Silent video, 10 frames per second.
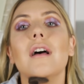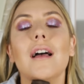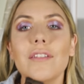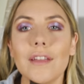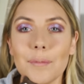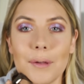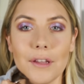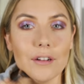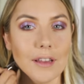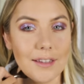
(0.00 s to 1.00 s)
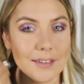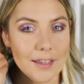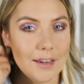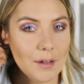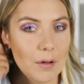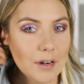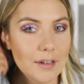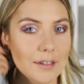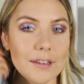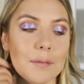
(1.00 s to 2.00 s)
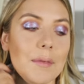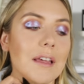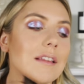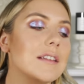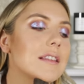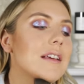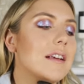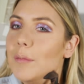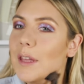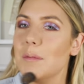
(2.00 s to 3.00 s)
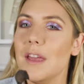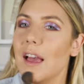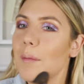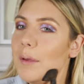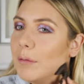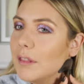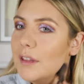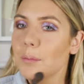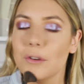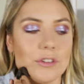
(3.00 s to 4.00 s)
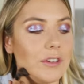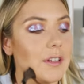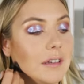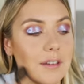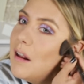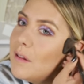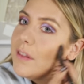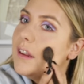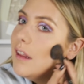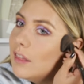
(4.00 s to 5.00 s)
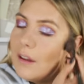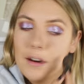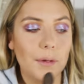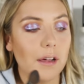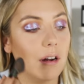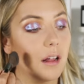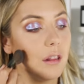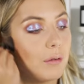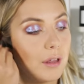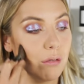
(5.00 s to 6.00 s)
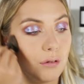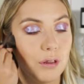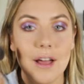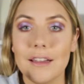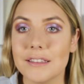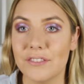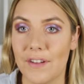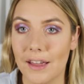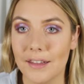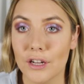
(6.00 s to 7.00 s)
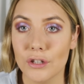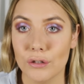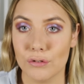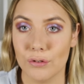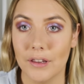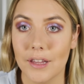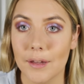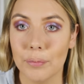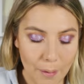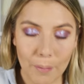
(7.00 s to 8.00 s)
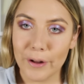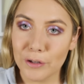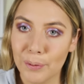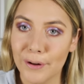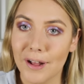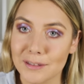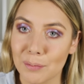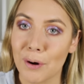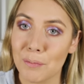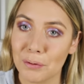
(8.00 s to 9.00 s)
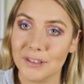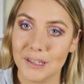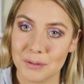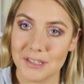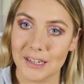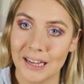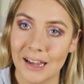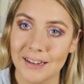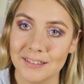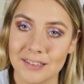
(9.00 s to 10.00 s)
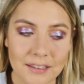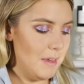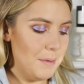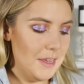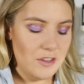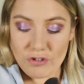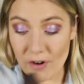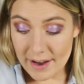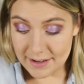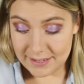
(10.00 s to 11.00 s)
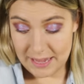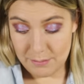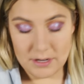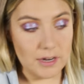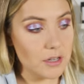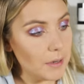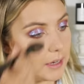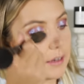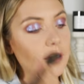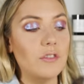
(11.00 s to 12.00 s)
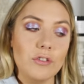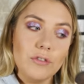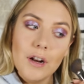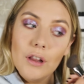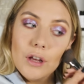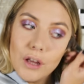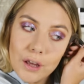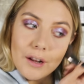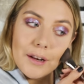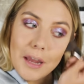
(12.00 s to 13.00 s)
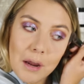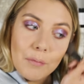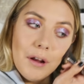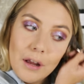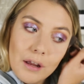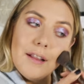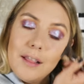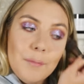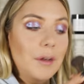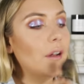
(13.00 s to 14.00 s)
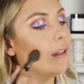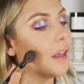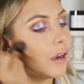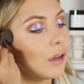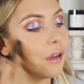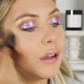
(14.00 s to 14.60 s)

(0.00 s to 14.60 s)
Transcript: I feel like Peter like said he wanted to like make this like make me happy with these purchases. I don't think he thought about it all the way through though. At least if I had like a neutral lip. I'm about to put on some purple lipstick, guys. Maybe he's trying to sabotage me. He's just trying to look good on camera. He's gonna let me know later.